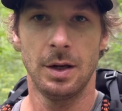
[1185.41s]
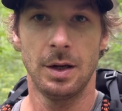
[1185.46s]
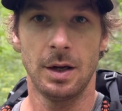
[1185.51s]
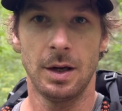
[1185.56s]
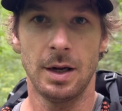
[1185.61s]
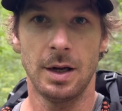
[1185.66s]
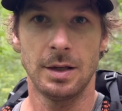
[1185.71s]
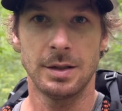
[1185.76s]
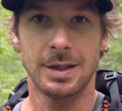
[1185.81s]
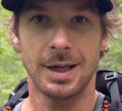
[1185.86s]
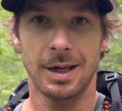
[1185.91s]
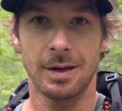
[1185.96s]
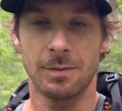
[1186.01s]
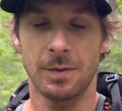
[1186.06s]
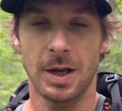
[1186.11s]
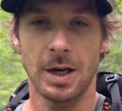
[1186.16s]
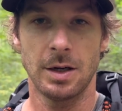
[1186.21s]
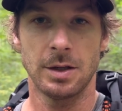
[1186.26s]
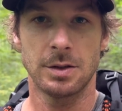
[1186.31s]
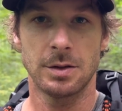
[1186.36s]
And take
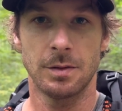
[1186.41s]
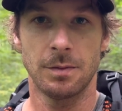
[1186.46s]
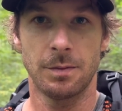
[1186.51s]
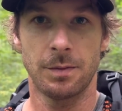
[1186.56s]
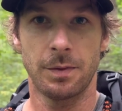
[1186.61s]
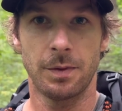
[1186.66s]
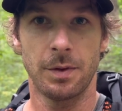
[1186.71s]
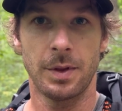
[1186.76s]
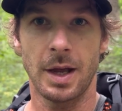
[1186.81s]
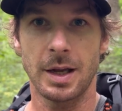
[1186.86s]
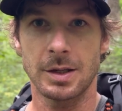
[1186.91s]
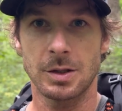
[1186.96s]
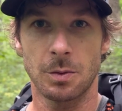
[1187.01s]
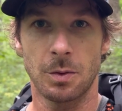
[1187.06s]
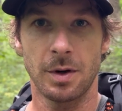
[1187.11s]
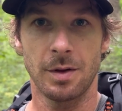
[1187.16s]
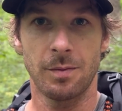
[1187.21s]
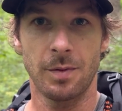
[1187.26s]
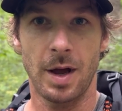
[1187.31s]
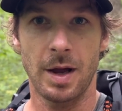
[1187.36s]
advantage of that
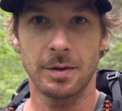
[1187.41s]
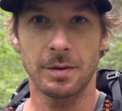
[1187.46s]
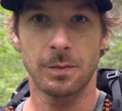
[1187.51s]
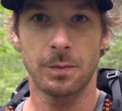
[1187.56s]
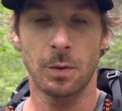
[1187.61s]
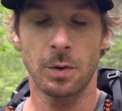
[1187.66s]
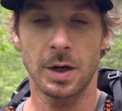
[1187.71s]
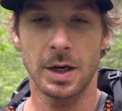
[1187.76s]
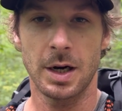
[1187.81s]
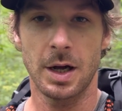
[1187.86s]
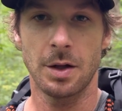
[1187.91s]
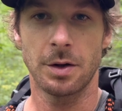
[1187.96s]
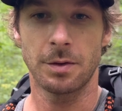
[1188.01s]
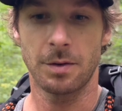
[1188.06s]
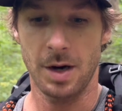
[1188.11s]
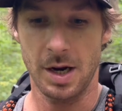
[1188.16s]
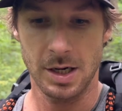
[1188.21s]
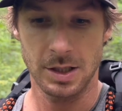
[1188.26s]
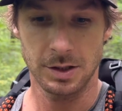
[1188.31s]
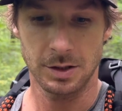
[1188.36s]
$25 to $40
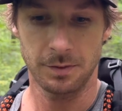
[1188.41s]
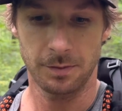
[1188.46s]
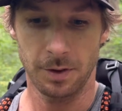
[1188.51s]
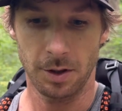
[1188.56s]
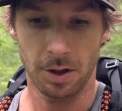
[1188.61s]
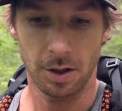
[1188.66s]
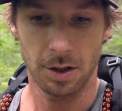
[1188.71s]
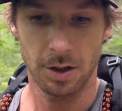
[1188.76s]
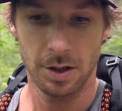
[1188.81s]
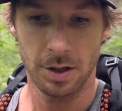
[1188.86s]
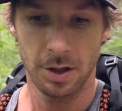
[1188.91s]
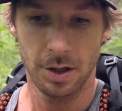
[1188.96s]
range for